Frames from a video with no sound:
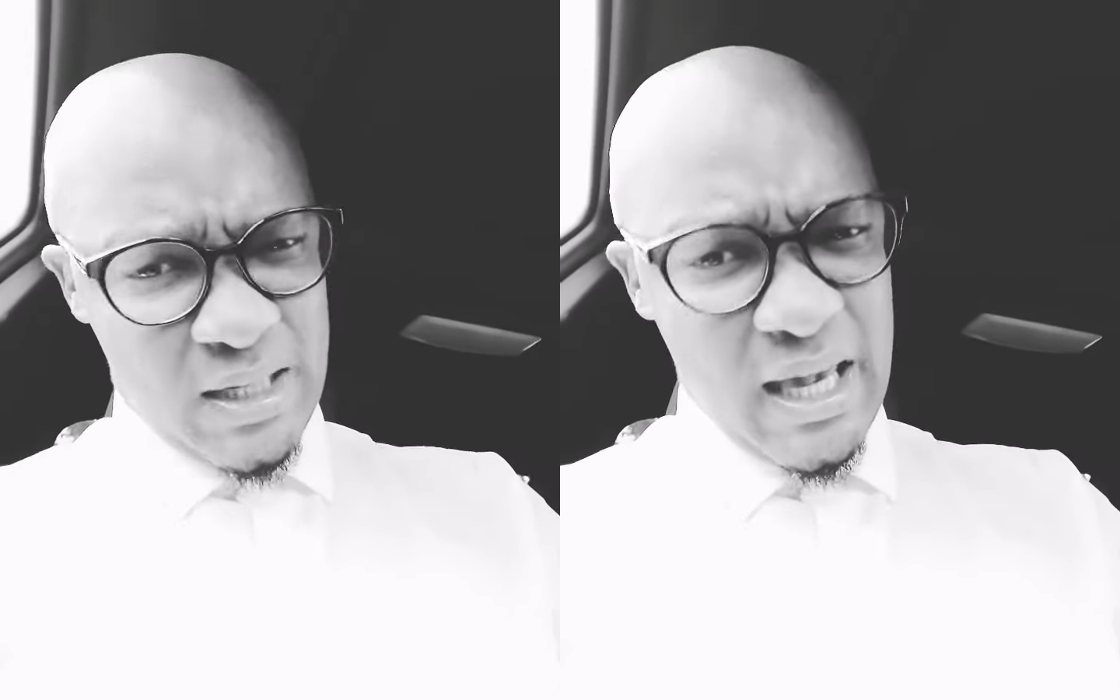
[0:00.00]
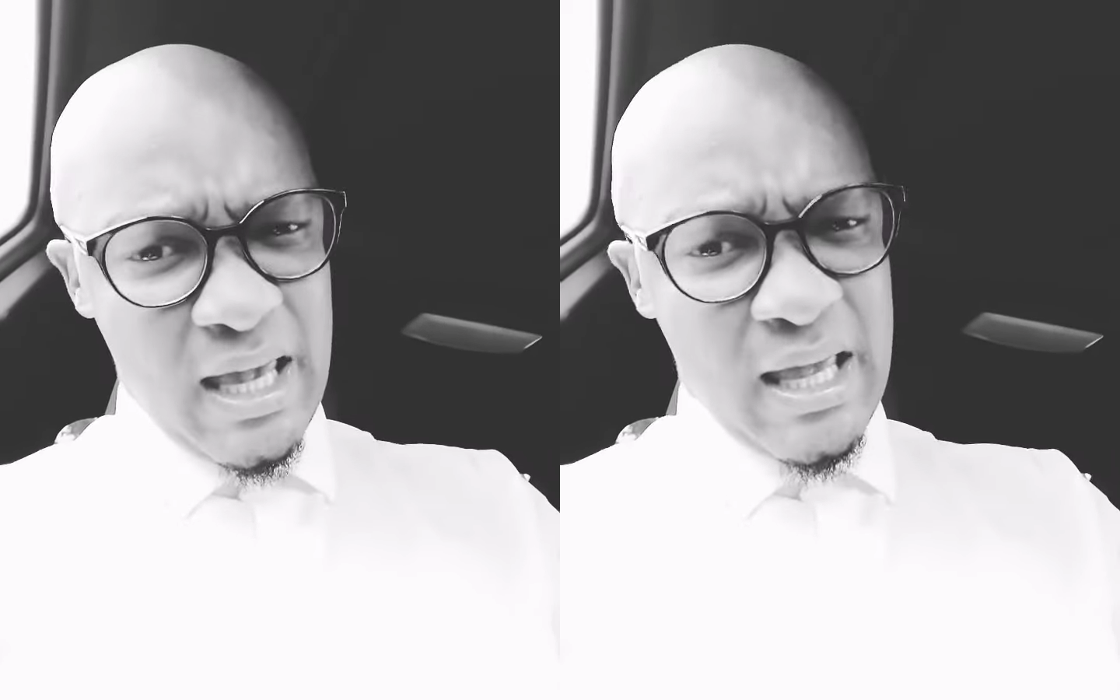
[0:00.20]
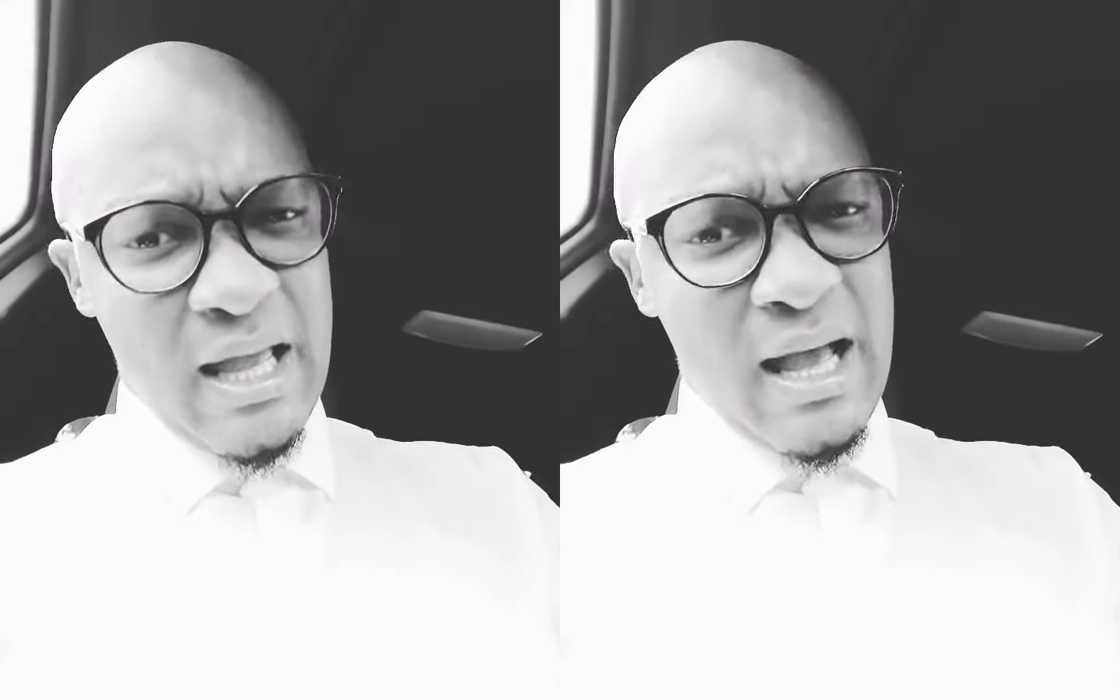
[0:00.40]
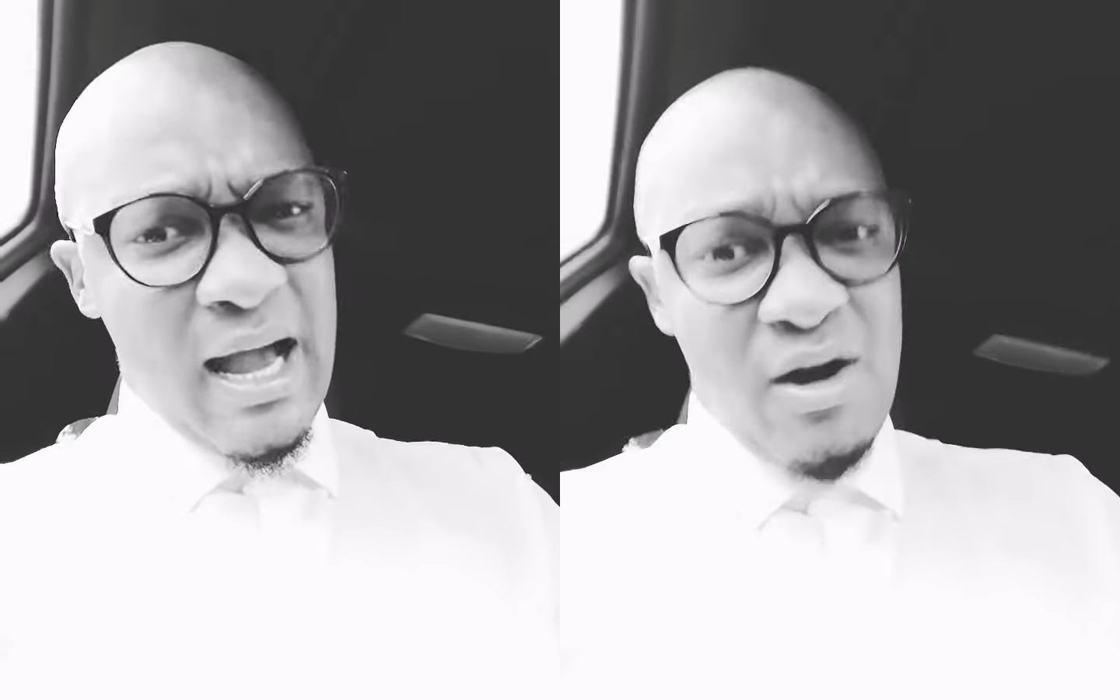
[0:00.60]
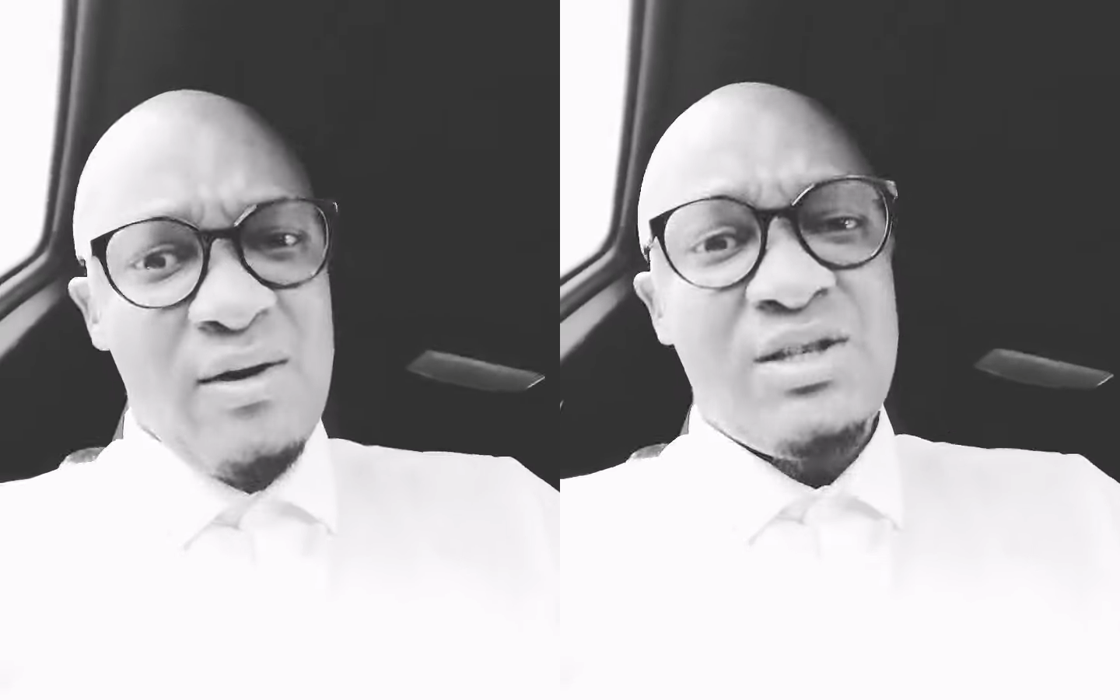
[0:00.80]
Okay?
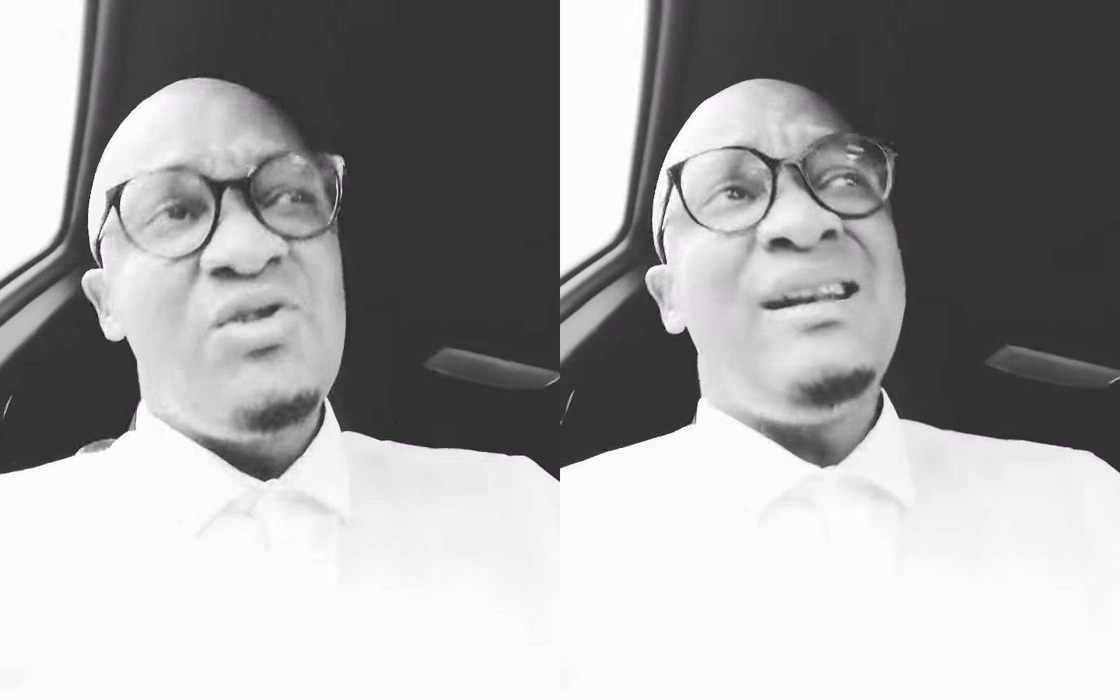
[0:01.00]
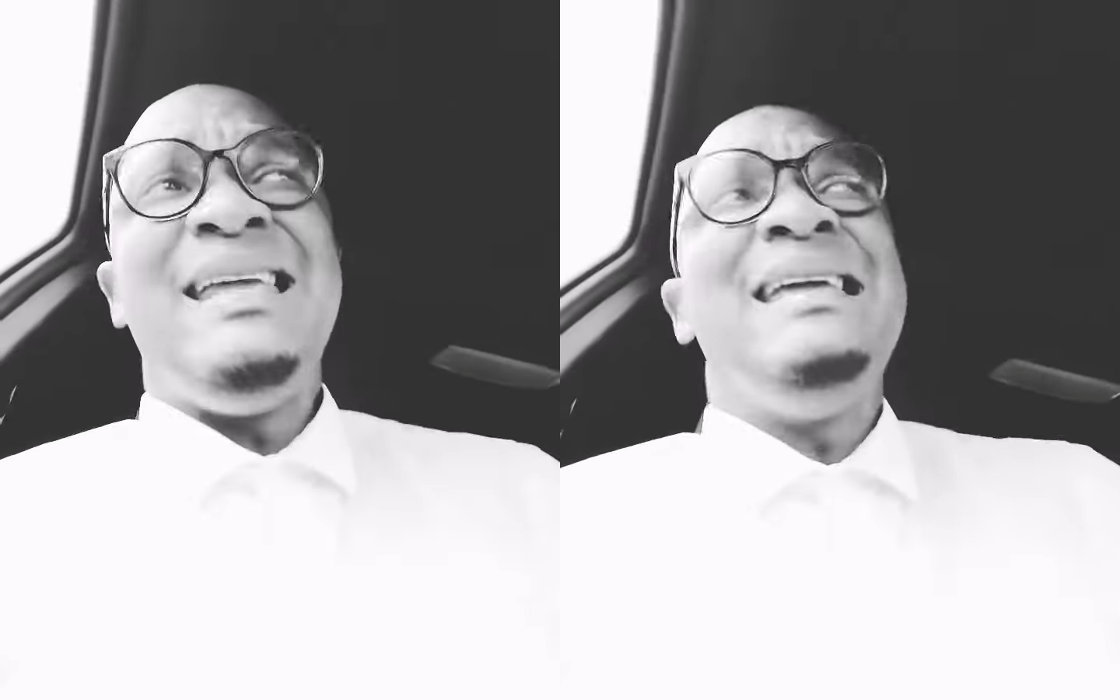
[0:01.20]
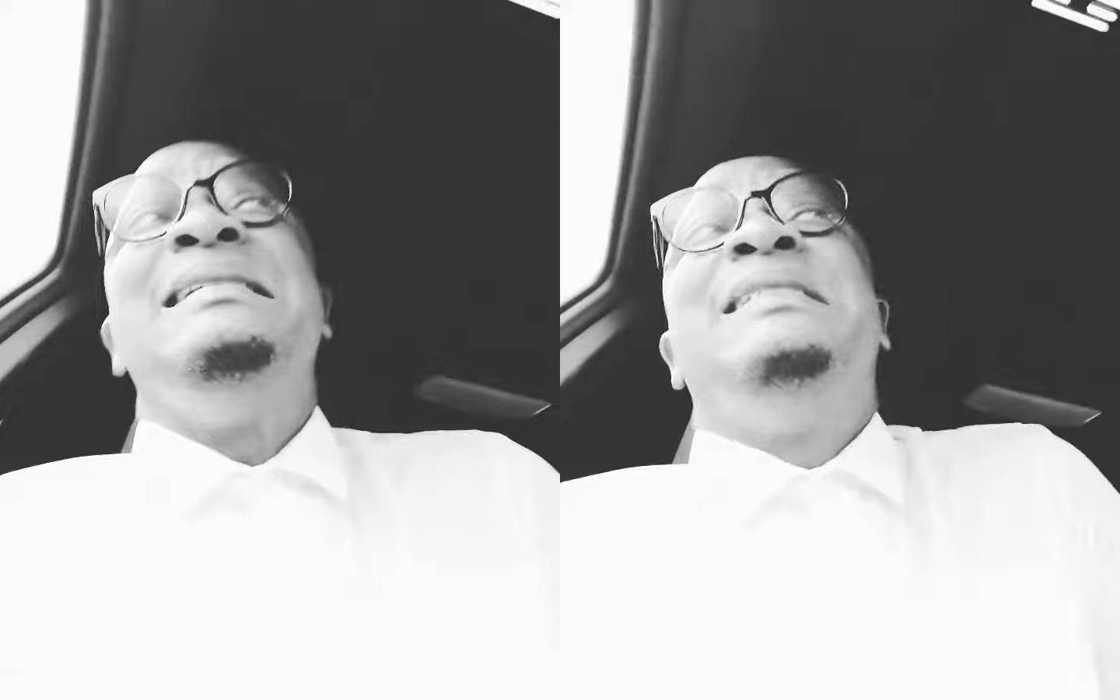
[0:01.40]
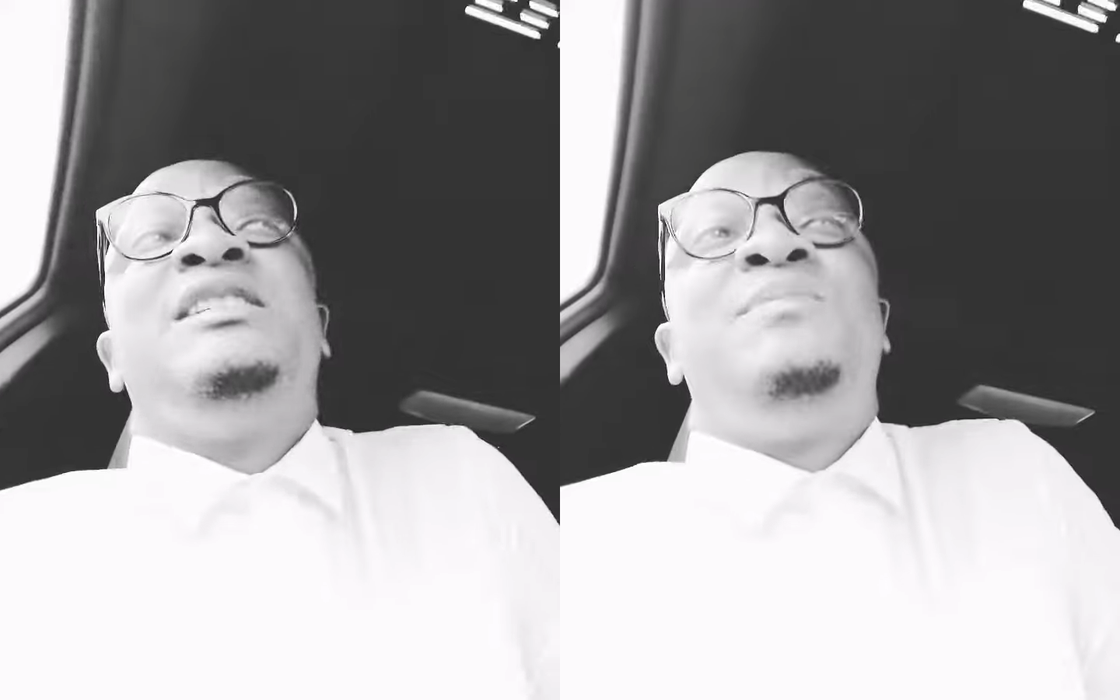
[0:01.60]
I know it's not easy,